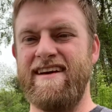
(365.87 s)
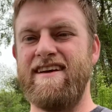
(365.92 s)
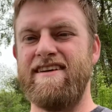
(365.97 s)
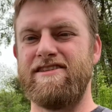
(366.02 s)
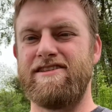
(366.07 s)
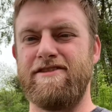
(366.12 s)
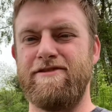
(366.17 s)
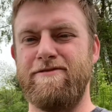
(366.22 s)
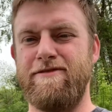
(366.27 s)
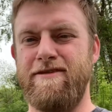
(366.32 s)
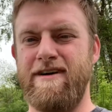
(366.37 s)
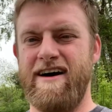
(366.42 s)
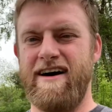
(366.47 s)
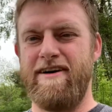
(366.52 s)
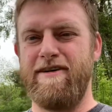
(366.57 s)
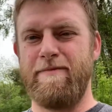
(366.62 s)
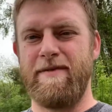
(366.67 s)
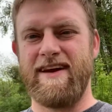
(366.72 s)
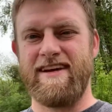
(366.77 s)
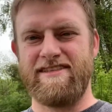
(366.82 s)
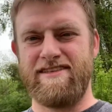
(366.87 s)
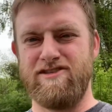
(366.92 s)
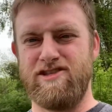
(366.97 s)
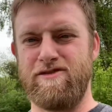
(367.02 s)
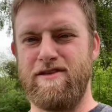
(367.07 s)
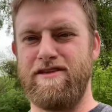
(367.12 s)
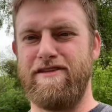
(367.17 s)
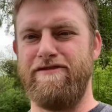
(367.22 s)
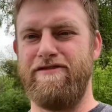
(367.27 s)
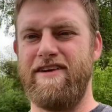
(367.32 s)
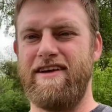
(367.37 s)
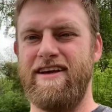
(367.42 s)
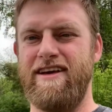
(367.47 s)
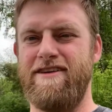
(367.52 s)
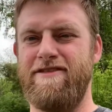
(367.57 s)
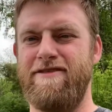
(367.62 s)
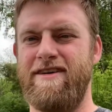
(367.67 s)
So hope you guys enjoyed the video.